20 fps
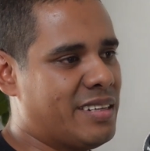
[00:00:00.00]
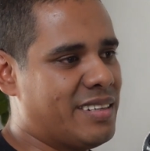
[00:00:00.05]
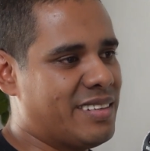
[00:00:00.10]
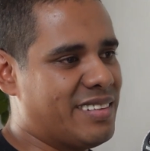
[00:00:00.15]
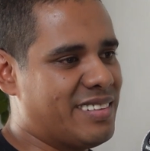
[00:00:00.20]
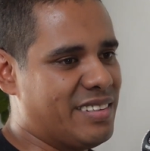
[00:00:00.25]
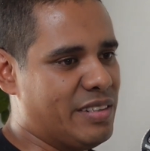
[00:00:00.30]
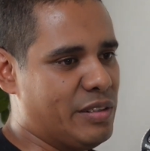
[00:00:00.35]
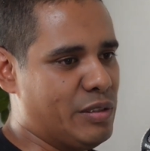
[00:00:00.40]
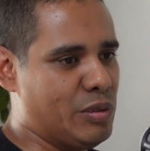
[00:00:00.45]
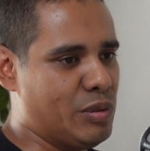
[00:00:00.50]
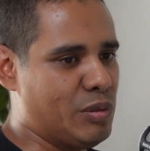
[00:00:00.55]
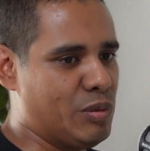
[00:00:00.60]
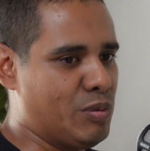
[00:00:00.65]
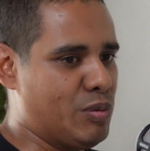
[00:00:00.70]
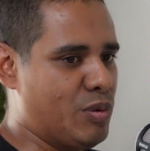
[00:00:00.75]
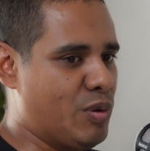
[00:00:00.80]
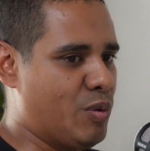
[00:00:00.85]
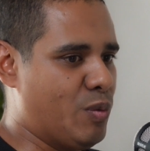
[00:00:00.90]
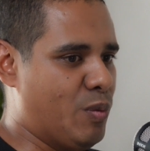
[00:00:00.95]

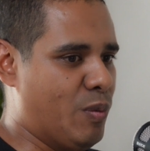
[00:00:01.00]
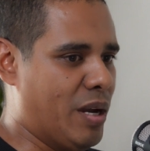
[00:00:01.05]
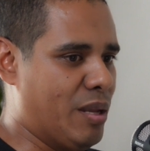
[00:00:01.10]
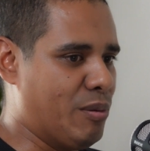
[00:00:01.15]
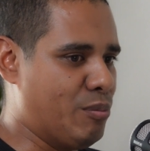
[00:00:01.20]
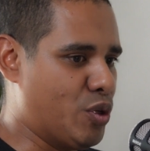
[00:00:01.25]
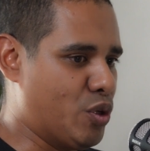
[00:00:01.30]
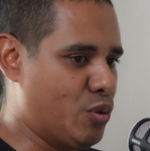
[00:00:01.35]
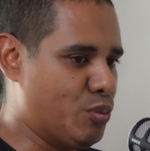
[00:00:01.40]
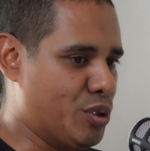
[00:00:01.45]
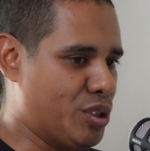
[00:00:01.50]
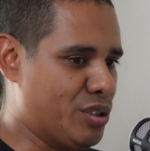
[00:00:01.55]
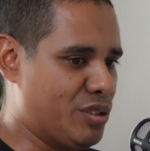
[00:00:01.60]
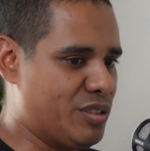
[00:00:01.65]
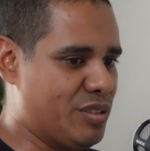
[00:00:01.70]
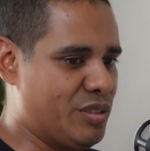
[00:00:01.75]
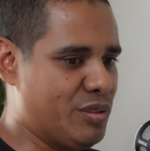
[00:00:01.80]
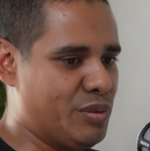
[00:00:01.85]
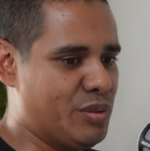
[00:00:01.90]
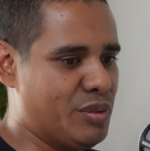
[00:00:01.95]
So one
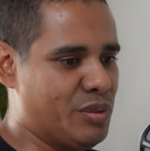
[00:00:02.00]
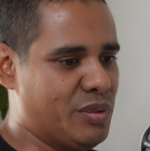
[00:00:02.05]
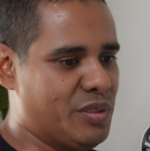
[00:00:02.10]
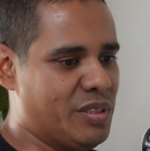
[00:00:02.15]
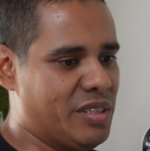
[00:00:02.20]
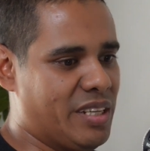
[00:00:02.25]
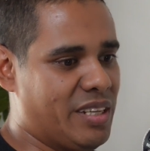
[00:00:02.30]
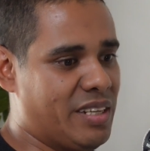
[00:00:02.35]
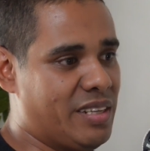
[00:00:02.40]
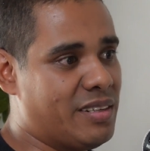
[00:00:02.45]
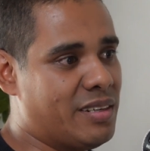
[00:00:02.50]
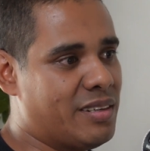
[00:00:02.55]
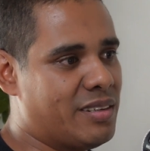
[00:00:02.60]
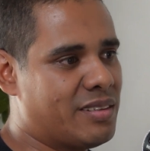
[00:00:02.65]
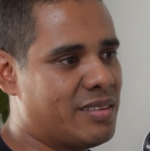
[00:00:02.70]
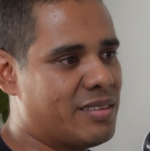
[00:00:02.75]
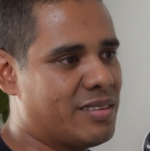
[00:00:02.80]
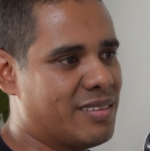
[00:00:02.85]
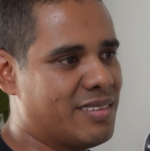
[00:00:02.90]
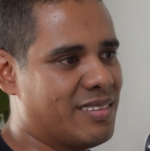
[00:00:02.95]
moment you could need
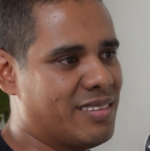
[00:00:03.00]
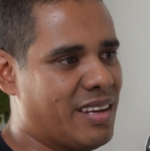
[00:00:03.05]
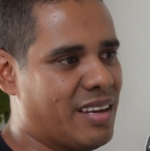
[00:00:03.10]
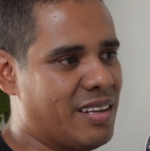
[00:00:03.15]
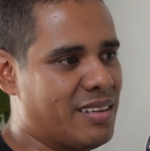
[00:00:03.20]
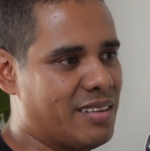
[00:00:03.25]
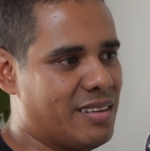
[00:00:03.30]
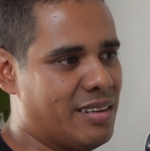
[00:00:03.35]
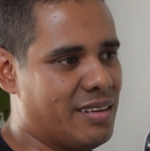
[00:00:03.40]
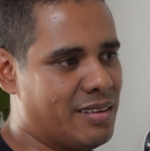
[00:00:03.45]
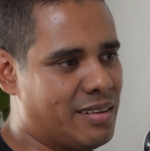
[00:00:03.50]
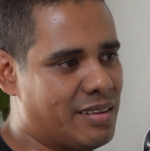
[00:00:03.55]
that